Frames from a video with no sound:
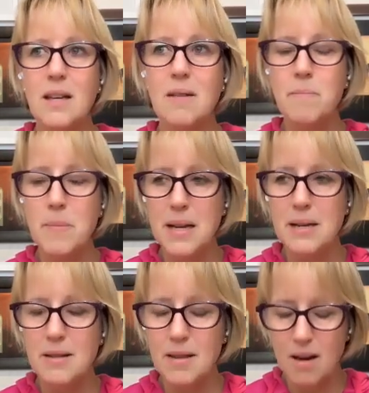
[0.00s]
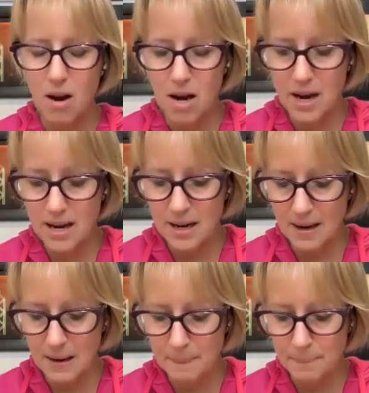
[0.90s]
meant that
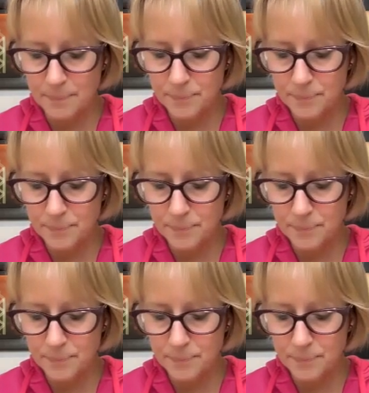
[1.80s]
I